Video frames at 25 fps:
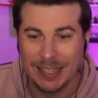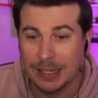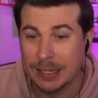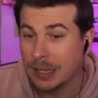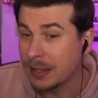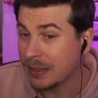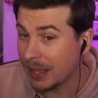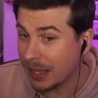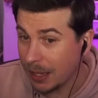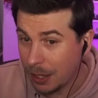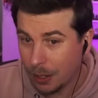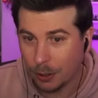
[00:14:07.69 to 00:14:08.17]

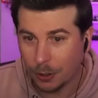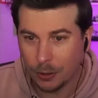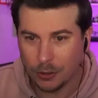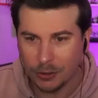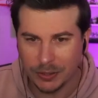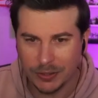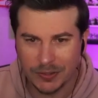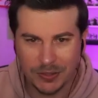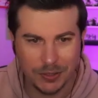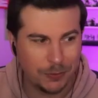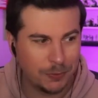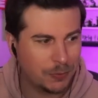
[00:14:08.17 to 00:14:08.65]
They're
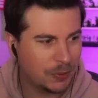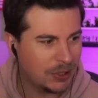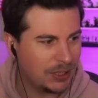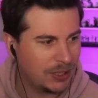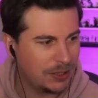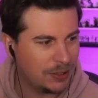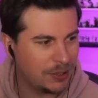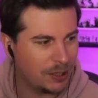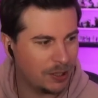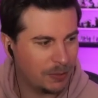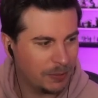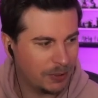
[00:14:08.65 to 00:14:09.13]
also running
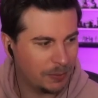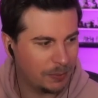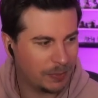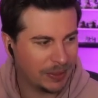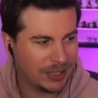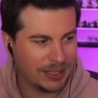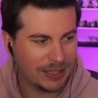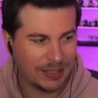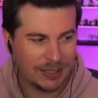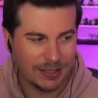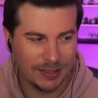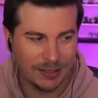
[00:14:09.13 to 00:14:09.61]
normal
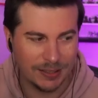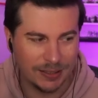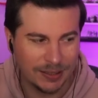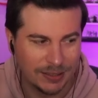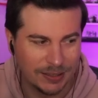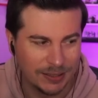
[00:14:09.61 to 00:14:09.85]
Pika.